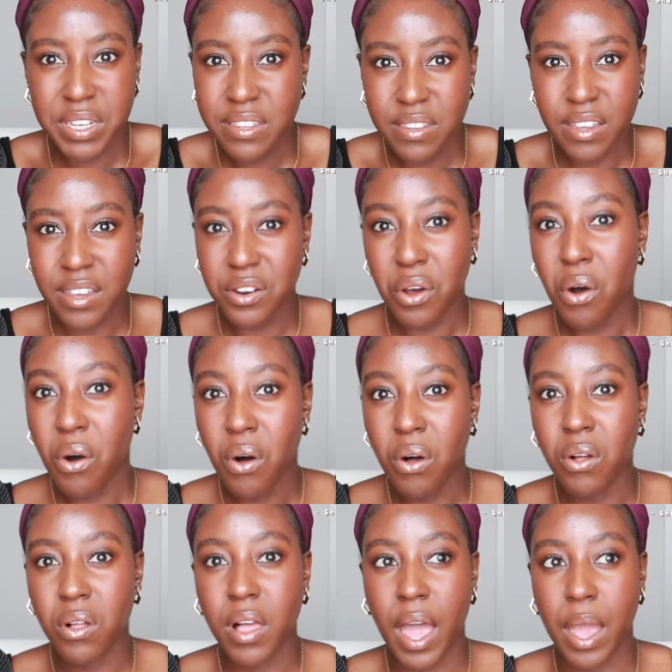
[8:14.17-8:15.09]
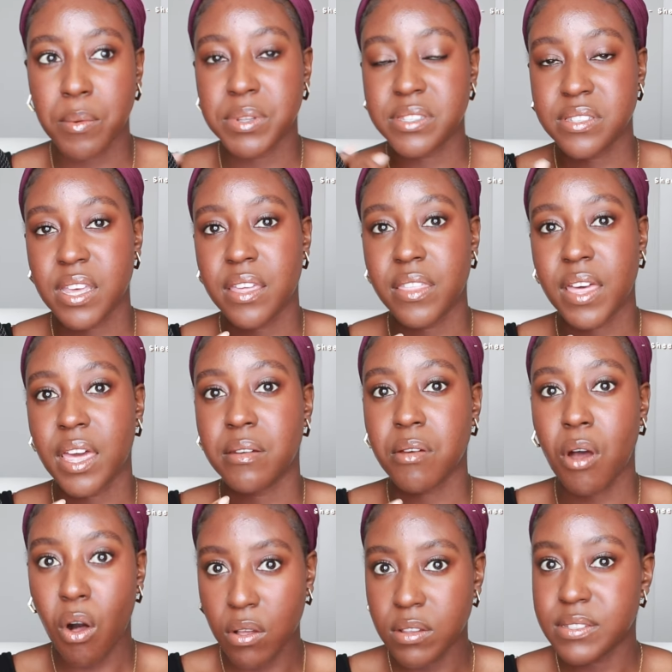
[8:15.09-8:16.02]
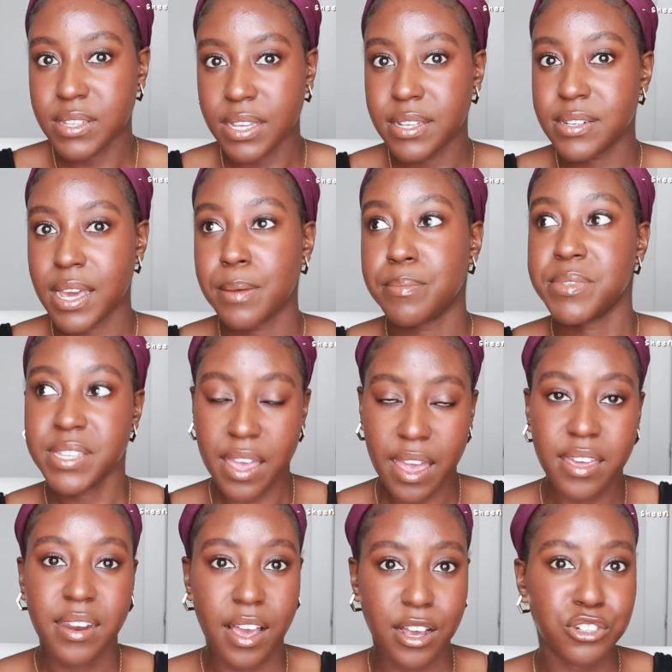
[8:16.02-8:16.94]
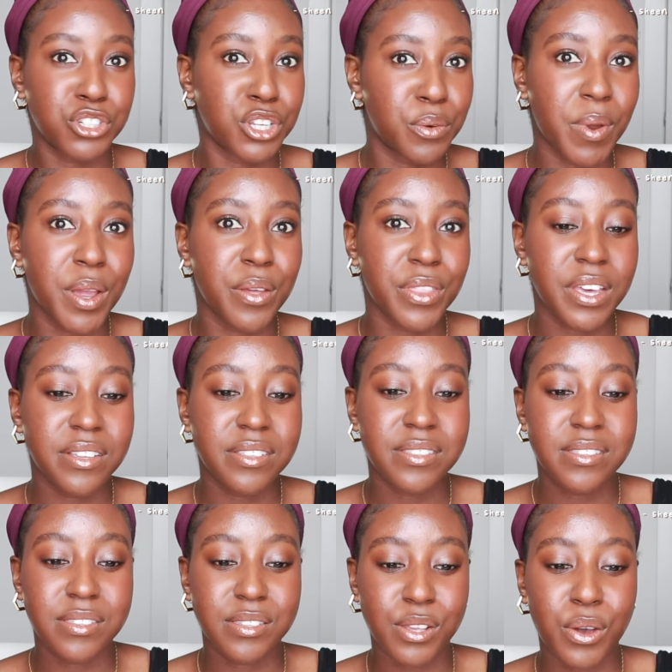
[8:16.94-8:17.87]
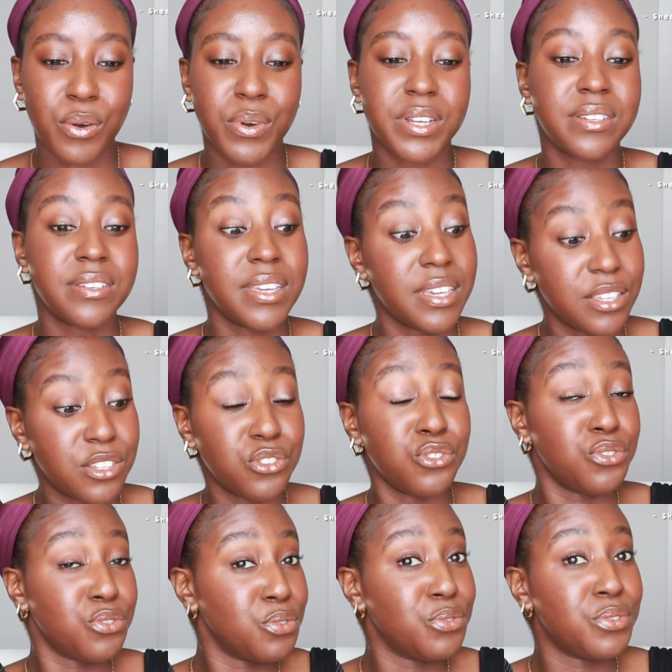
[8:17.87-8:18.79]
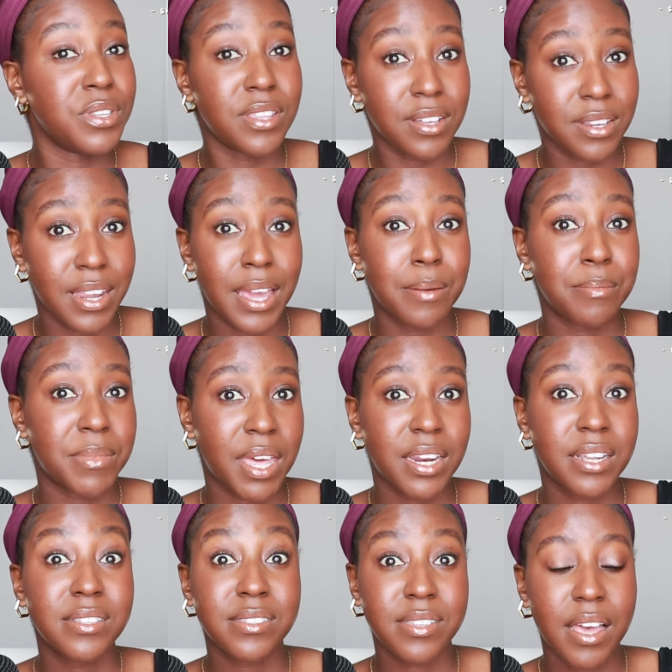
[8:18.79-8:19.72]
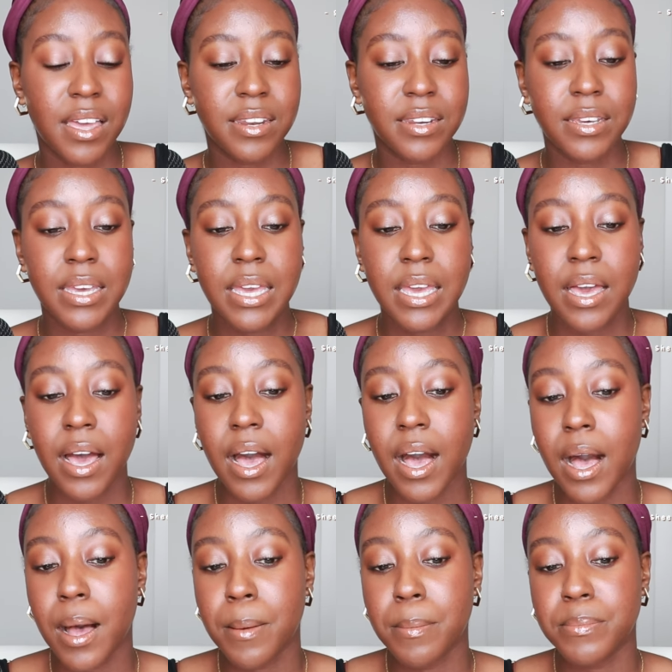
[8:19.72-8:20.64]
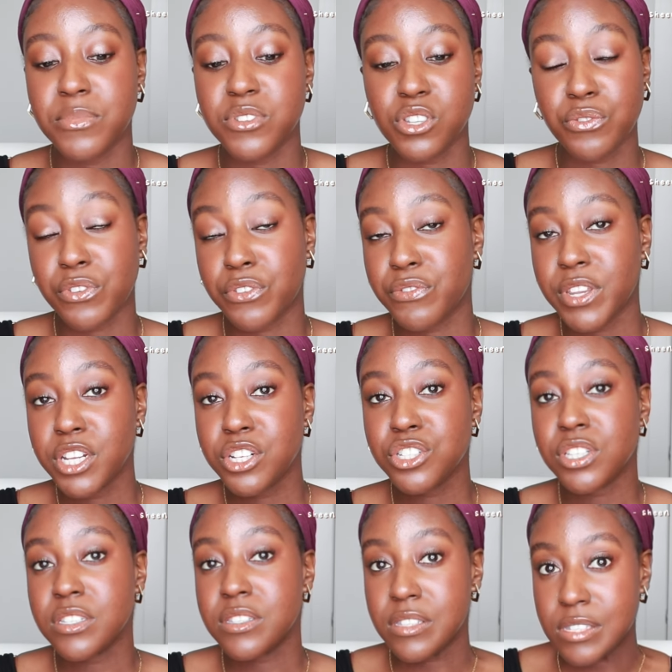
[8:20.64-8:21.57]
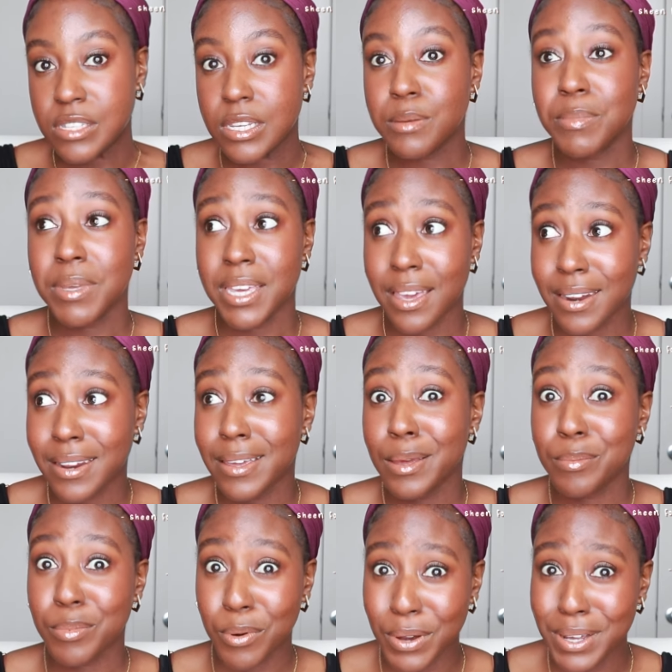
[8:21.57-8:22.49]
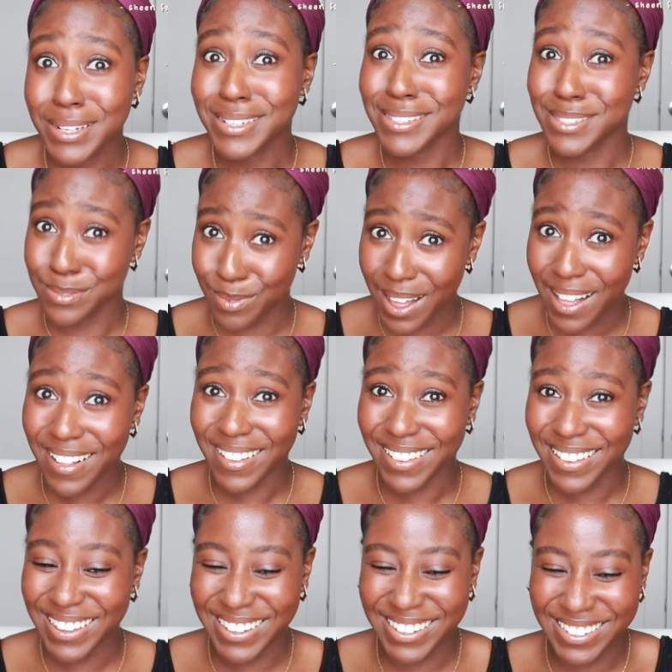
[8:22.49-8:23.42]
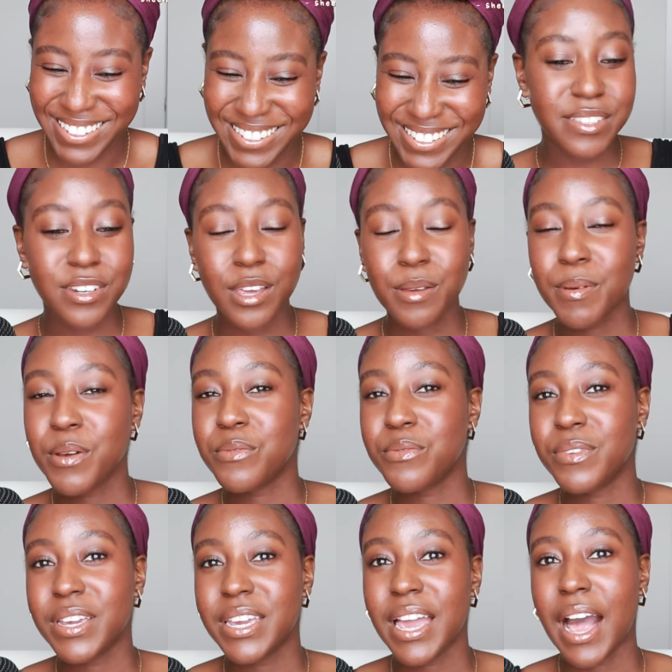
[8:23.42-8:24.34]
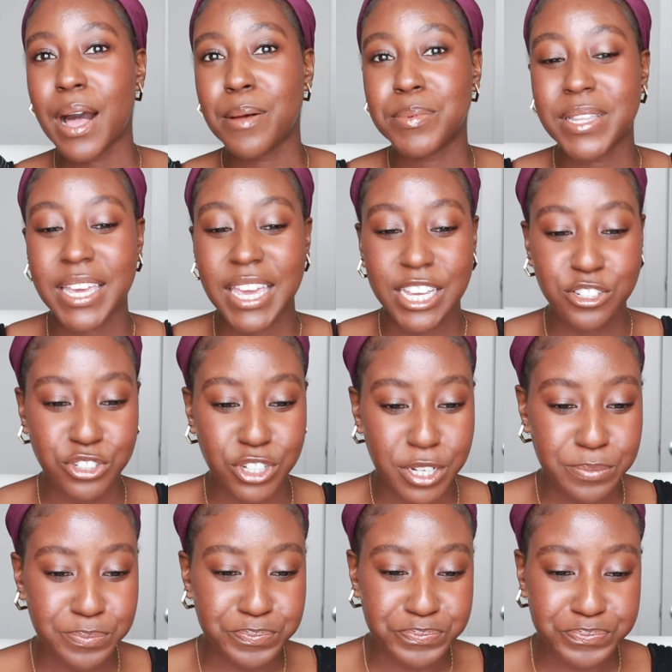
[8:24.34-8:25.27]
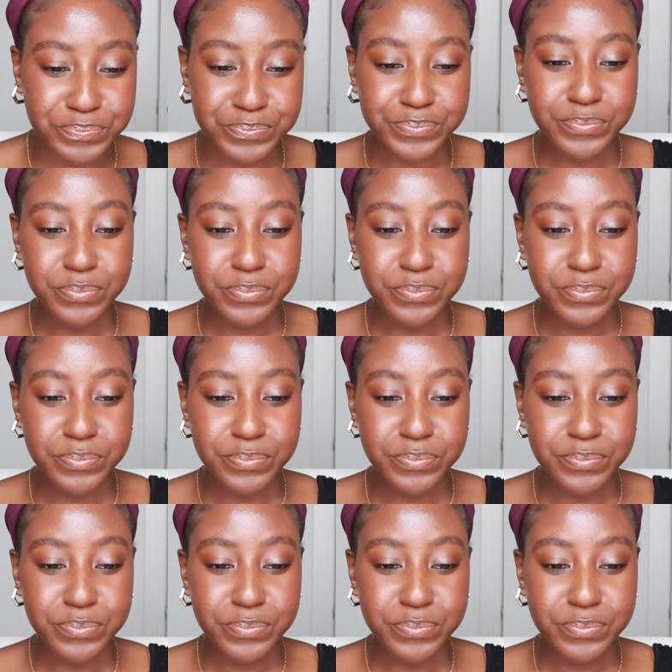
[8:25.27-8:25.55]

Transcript: greasy at all. I would say that all skin types can actually wear this, so it is true to the claim that it said. So for finish, this is going to be getting a point as well. All right, let's talk about reapplication.